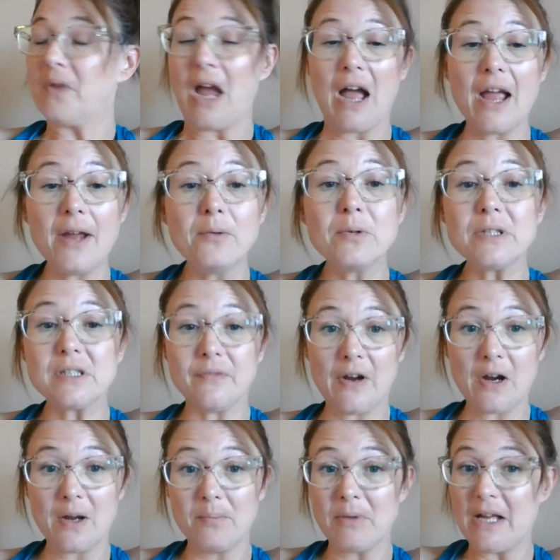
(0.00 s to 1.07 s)
I was
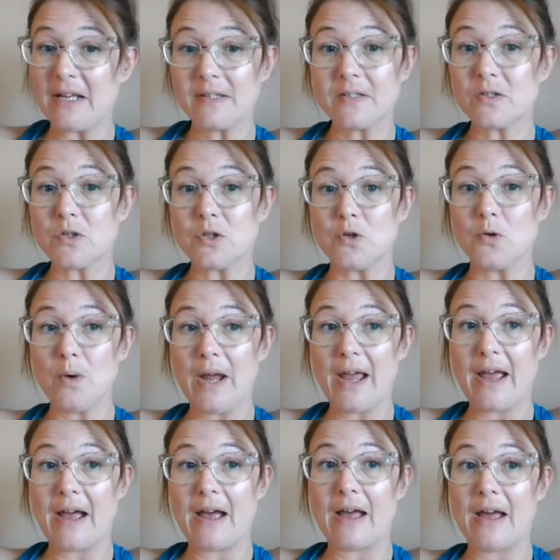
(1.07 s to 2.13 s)
very blessed to
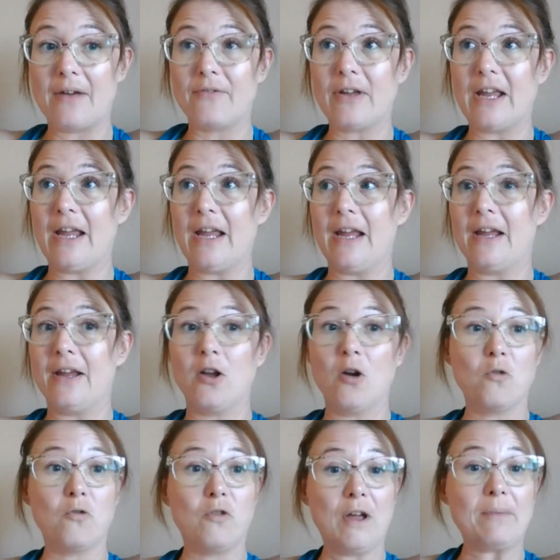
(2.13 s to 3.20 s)
have a
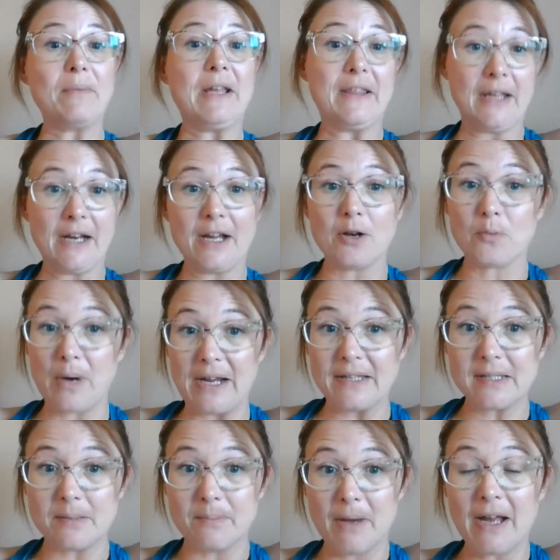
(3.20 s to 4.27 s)
GoFundMe that had
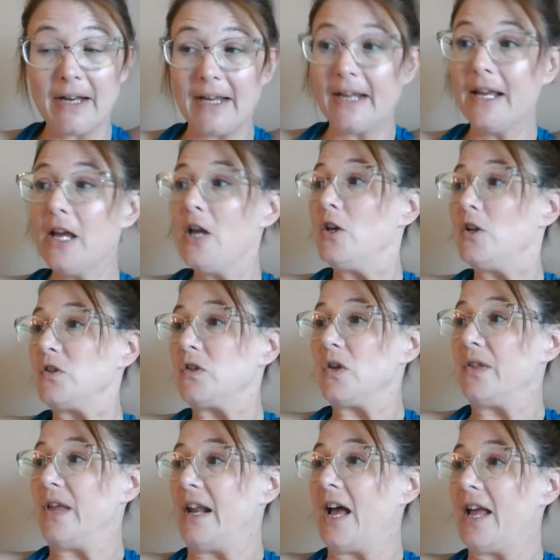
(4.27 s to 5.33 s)
raised money
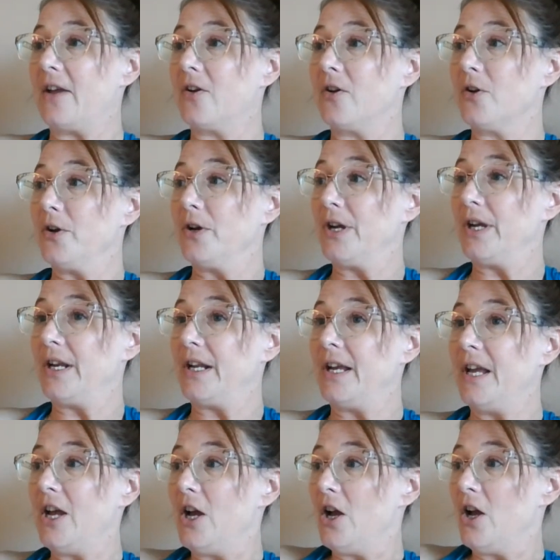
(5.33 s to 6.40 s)
so that I could
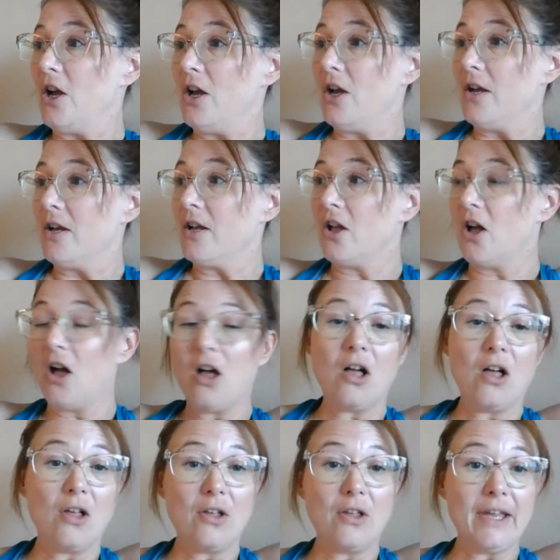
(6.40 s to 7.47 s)

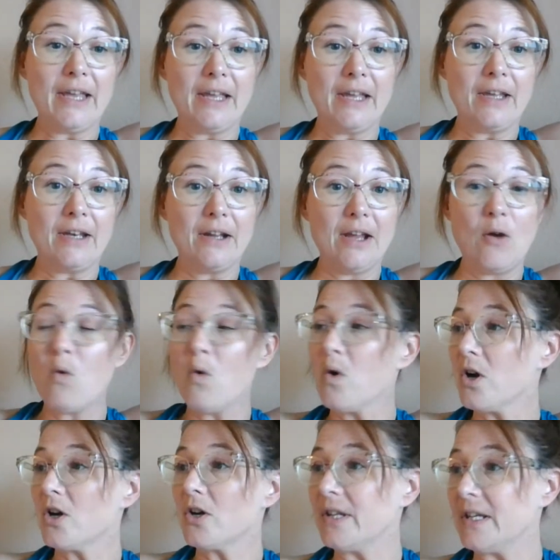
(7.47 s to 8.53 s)
call and
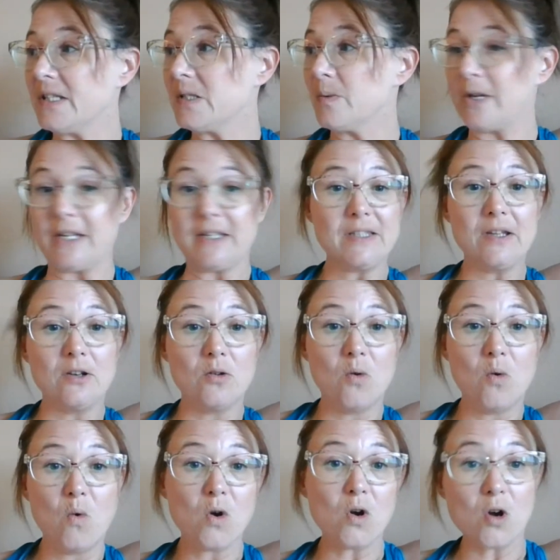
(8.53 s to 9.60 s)
order this place and
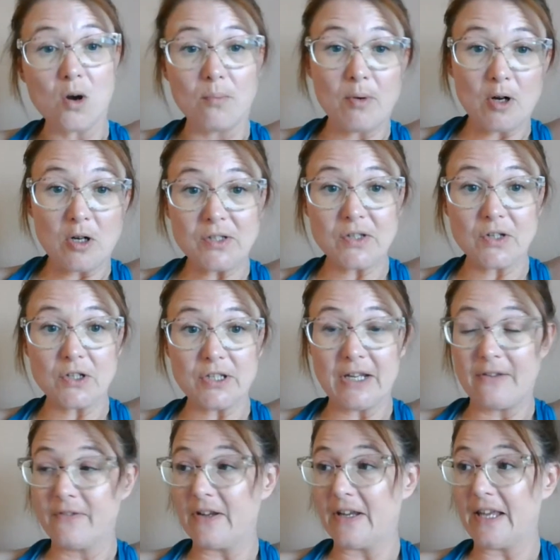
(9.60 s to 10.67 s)
order a birth
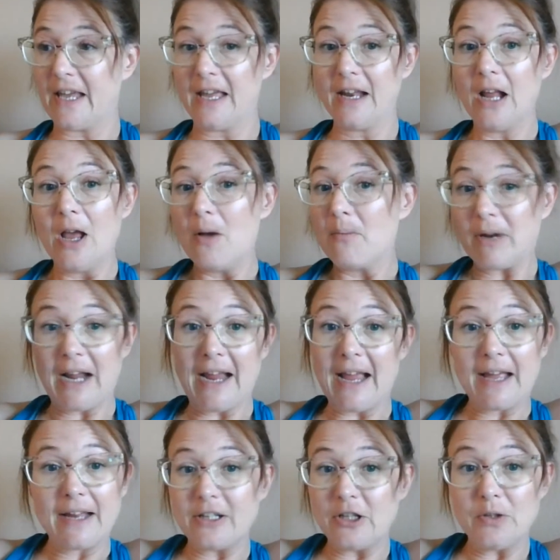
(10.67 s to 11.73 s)
certificate, but I
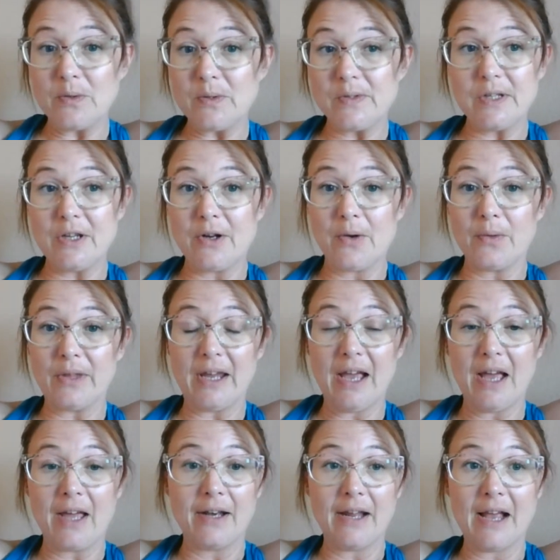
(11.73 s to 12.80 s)
had to use, the
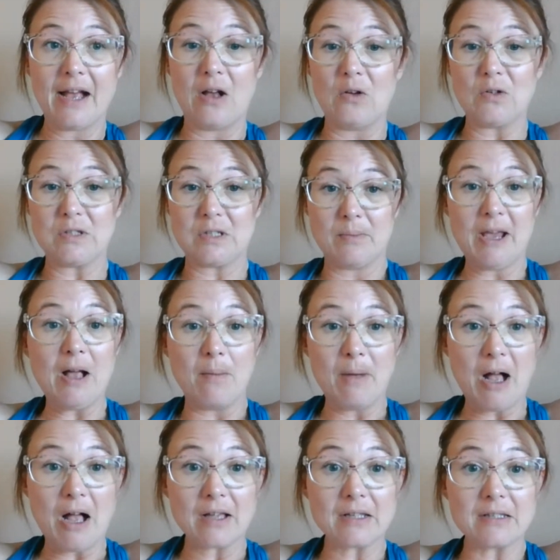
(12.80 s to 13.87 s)
unhoused
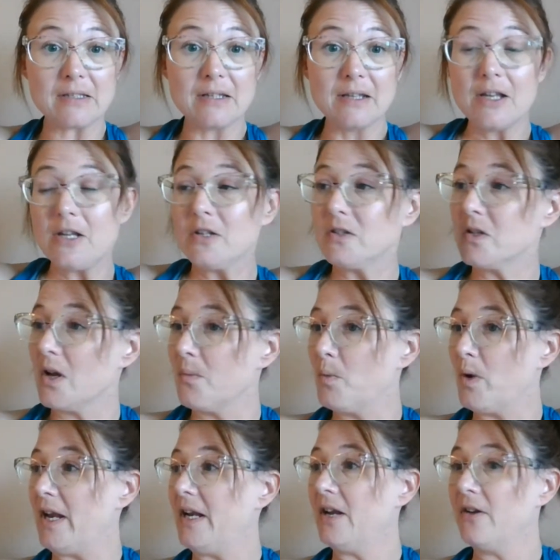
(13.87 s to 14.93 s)
mailbox. So I'm
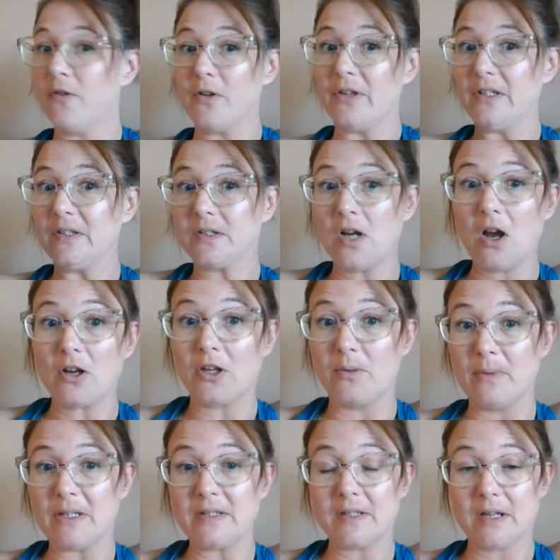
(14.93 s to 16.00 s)
waiting for these
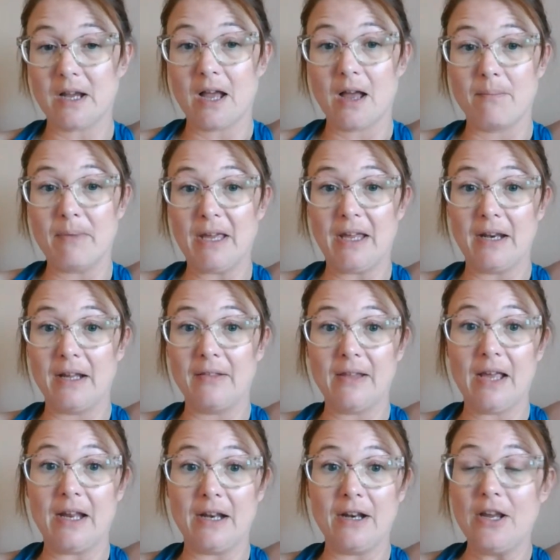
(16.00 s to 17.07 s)
documents to come in, and
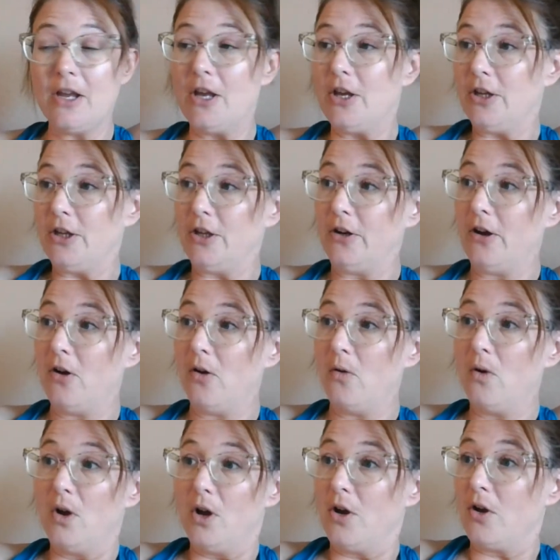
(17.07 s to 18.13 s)
then, you
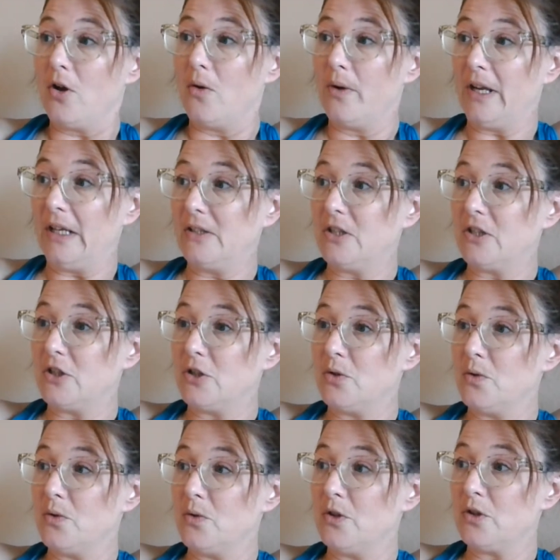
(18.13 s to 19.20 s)
know, going to
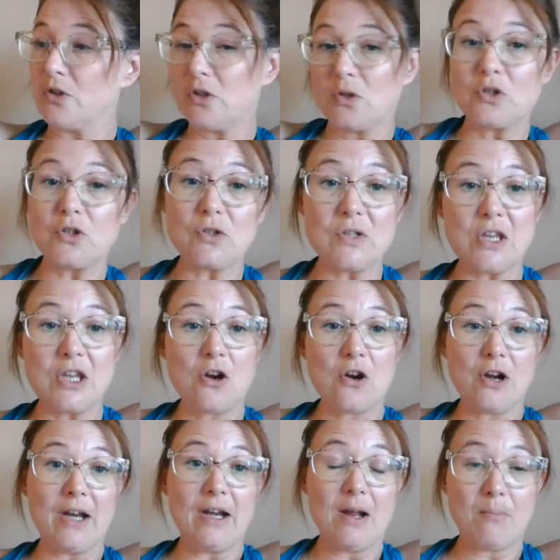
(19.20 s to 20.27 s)
do your social
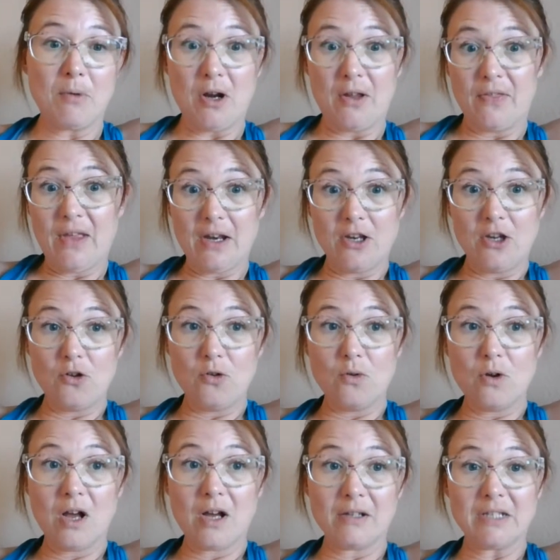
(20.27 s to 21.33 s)
security number, and then you
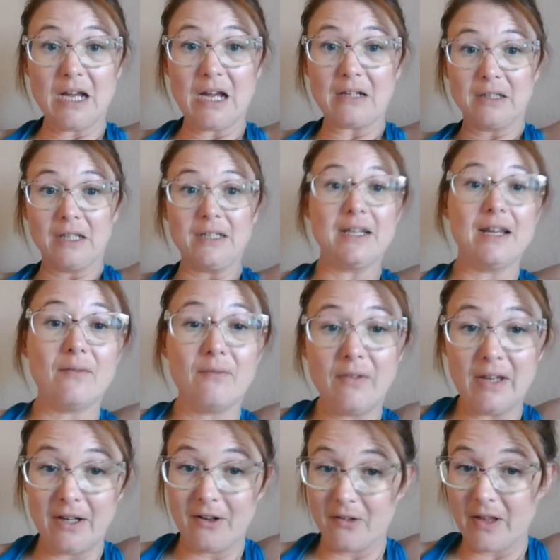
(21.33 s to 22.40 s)
contact the
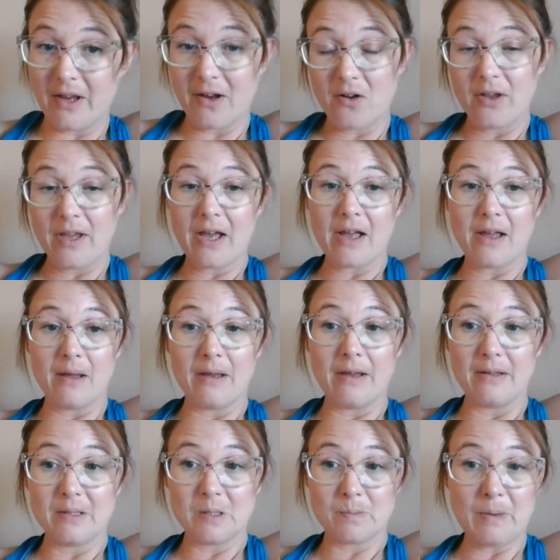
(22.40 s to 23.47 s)
DMV and you're like, "Oh yeah,
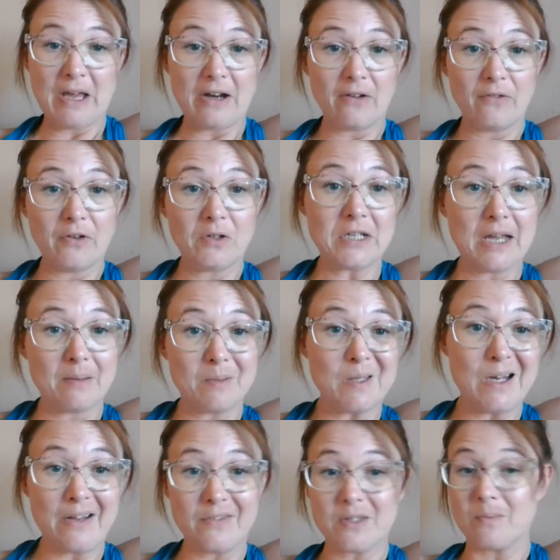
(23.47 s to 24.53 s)
I sped a few times
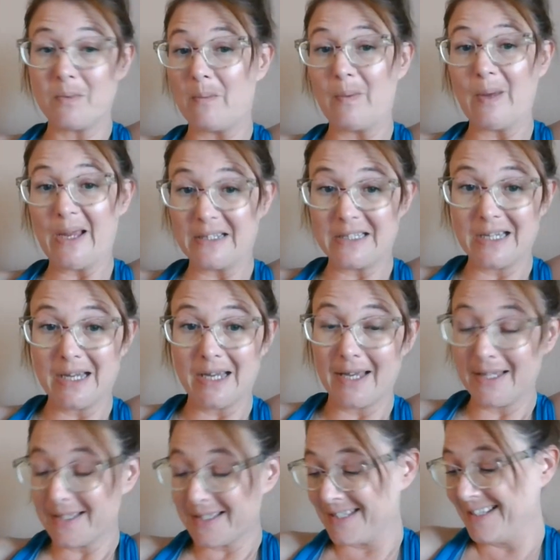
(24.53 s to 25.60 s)
and I have some unpaid
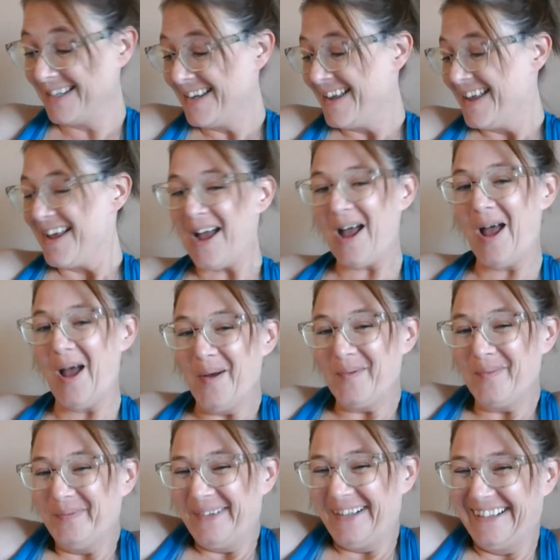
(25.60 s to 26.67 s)
tickets."
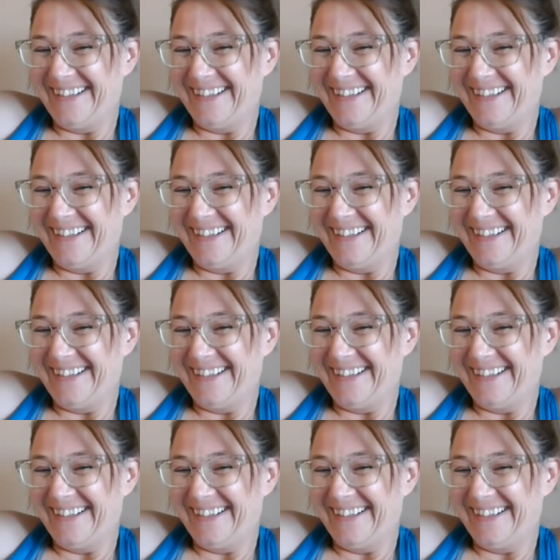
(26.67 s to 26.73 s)
um,